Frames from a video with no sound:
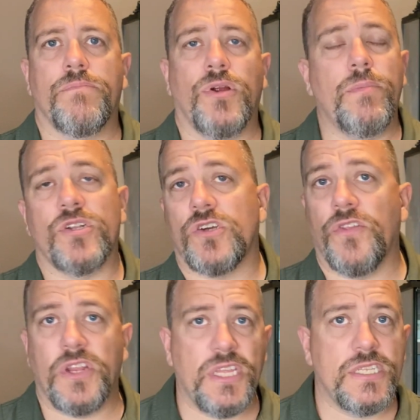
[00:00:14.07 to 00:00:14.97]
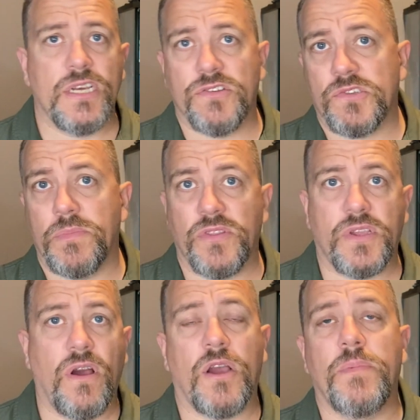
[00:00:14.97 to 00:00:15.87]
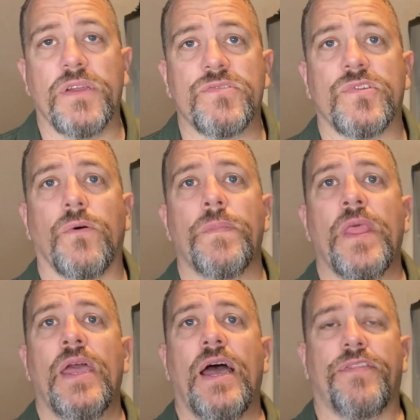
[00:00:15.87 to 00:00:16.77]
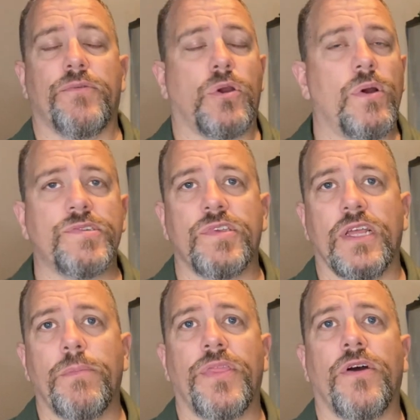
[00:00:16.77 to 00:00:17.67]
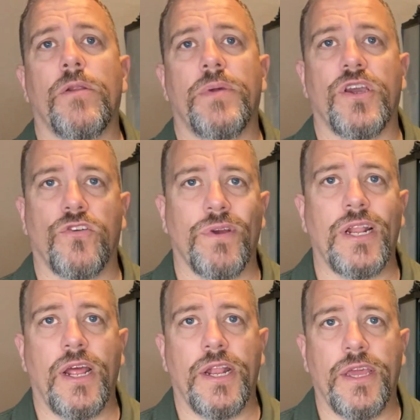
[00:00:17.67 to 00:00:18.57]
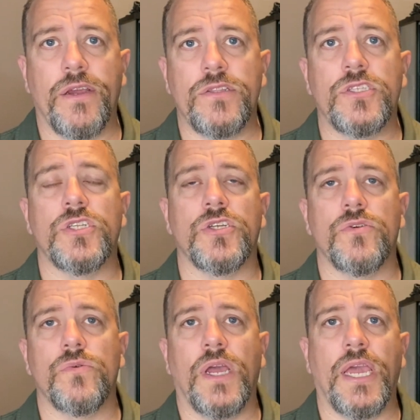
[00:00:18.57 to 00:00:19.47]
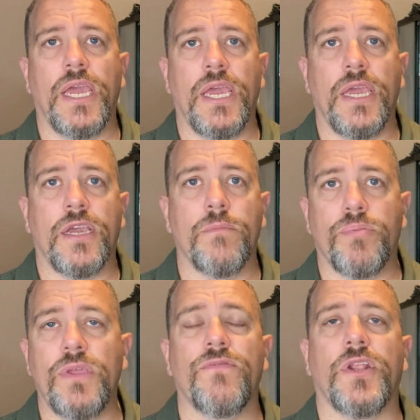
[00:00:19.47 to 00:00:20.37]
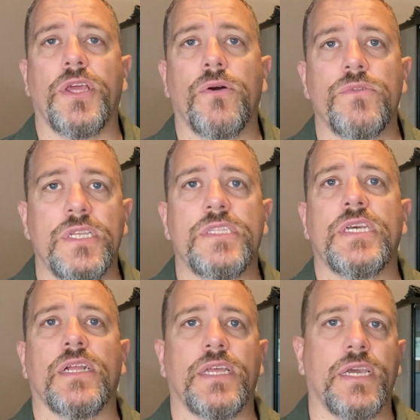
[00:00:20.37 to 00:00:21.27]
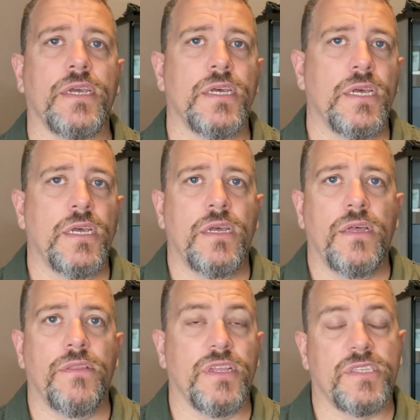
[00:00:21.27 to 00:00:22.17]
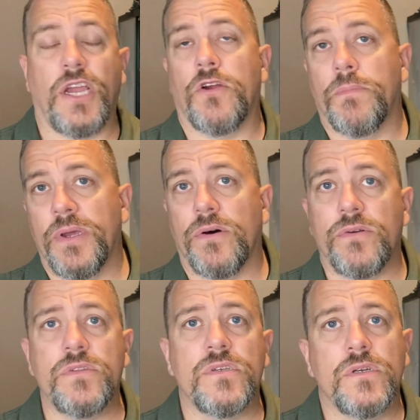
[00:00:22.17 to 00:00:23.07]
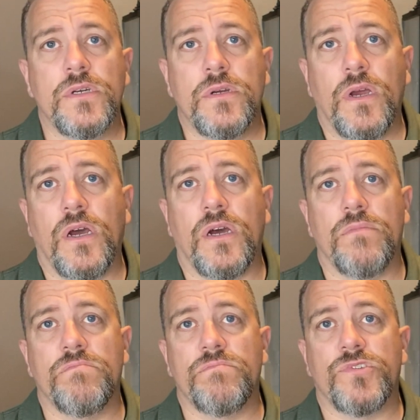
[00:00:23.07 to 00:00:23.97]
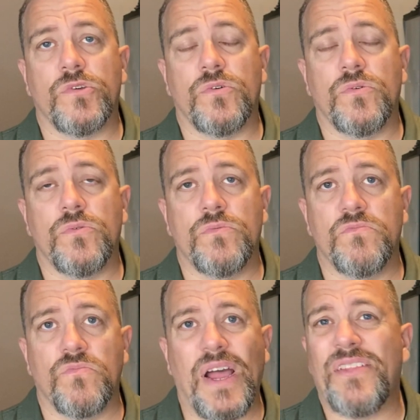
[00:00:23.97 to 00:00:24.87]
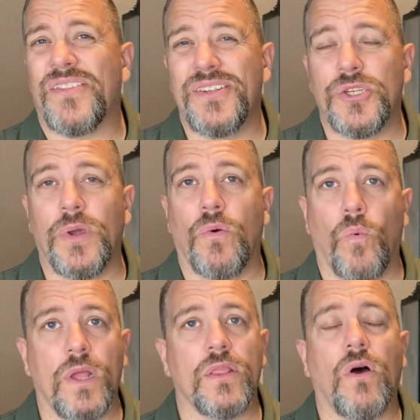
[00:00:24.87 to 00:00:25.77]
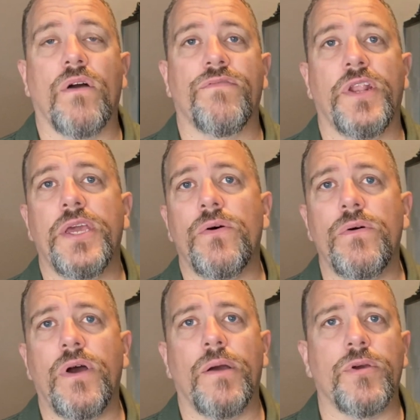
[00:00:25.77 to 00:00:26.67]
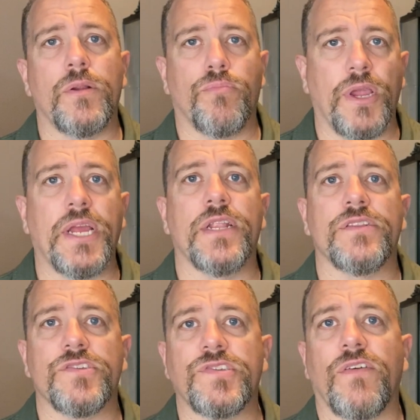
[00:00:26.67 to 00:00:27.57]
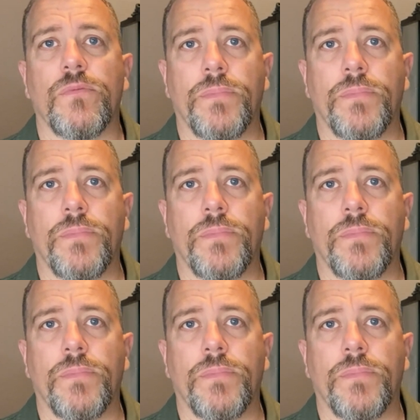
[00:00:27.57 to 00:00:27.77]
Pretty much all the details about the cockpit. So at the request of them, I thought it'd be a great idea to do a complete video detailing the entire build. So rather than doing one long video, I'm going to break it into 7